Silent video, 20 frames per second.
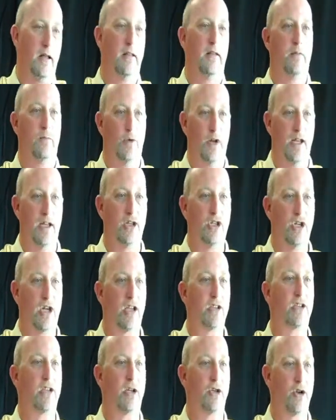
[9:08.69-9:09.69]
And then we
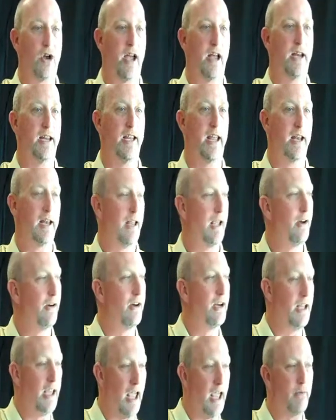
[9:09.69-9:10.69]
adjust. They tried again
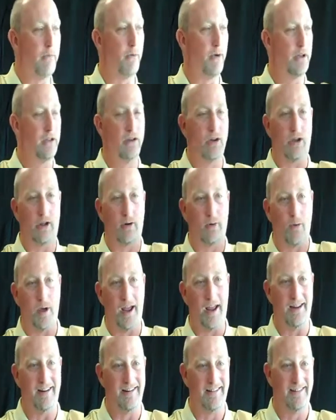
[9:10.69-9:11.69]
later in the game. We took it
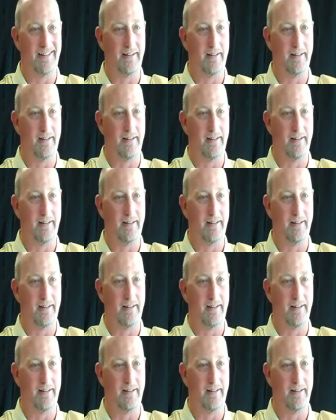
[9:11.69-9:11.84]
away.